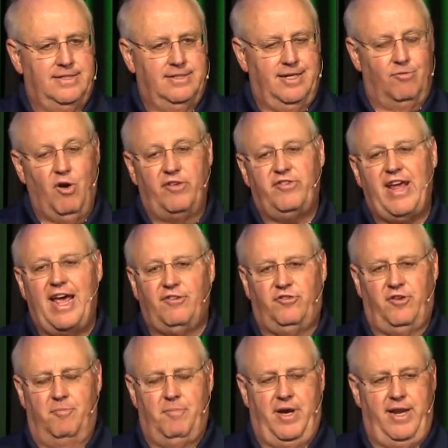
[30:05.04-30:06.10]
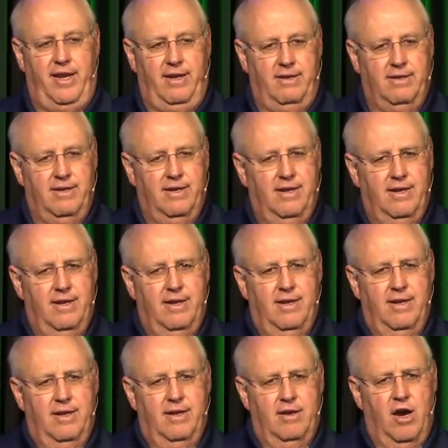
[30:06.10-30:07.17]
I once asked somebody,
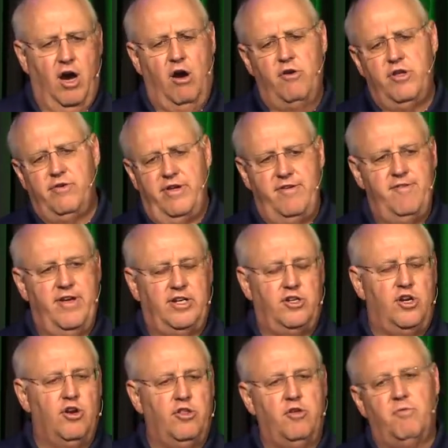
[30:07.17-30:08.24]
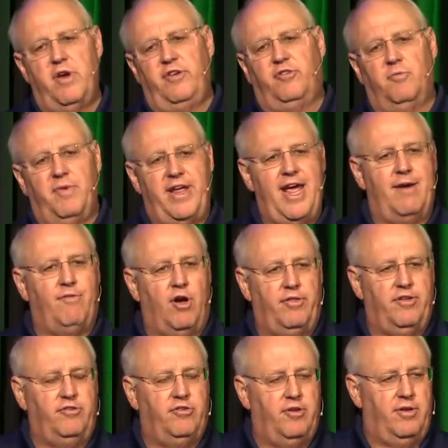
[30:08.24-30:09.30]
oh, you, you're the reason we have all
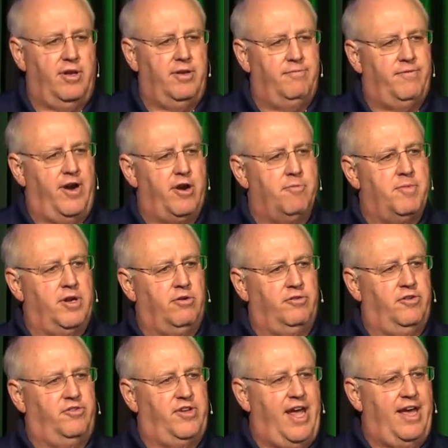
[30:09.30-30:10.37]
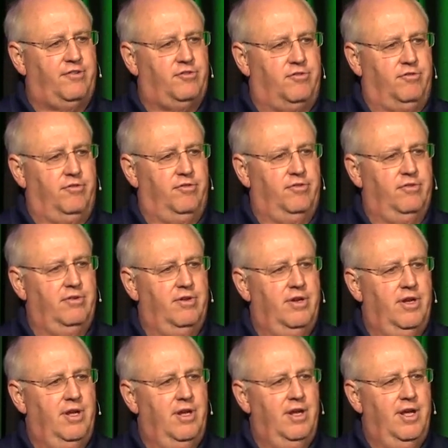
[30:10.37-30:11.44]
these environmental disasters.
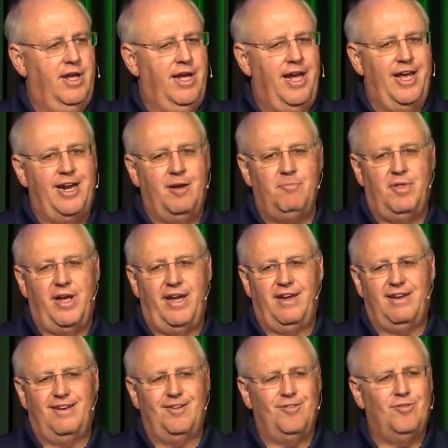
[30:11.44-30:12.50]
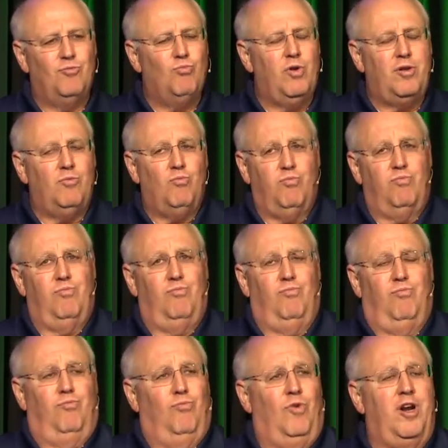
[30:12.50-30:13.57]
And I'm like, what,
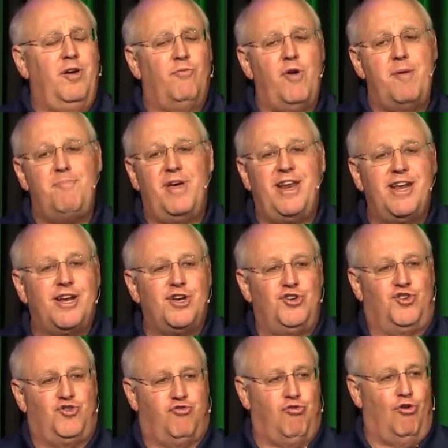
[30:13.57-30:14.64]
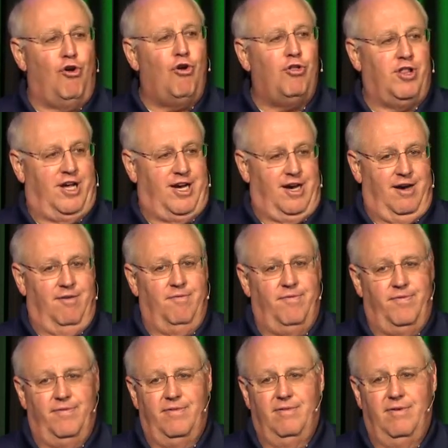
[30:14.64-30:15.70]
what have we been in control of
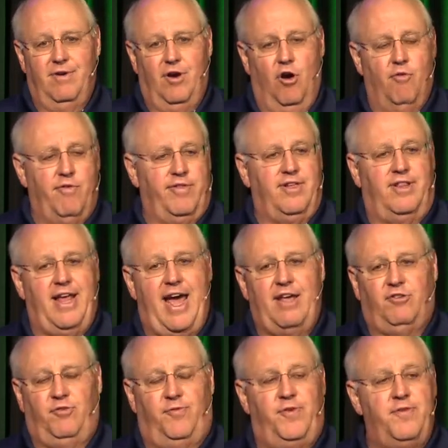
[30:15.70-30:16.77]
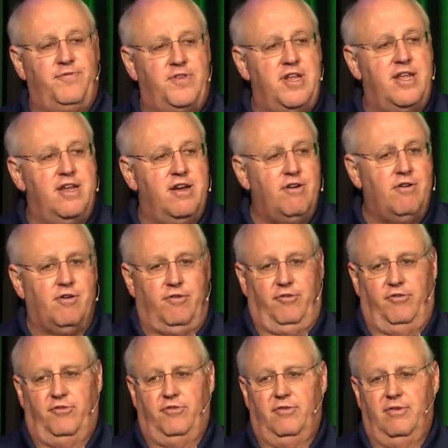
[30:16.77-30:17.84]
over the last fifty
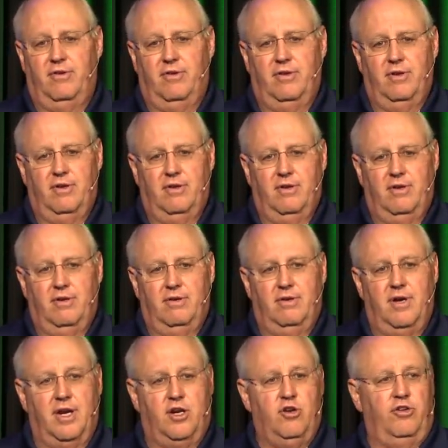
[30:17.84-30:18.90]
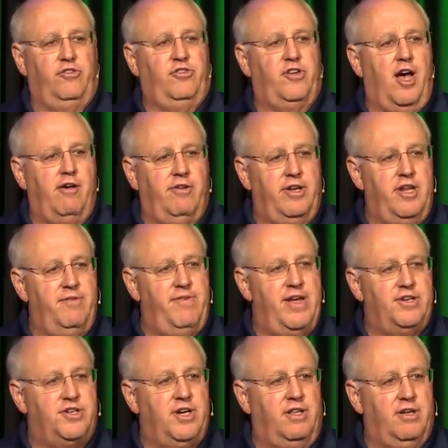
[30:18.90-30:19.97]
years? A good, solid
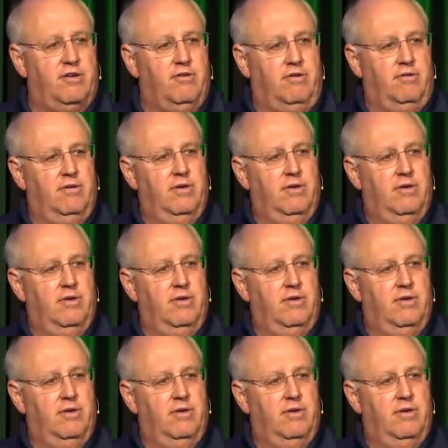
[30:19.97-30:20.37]
evangelical.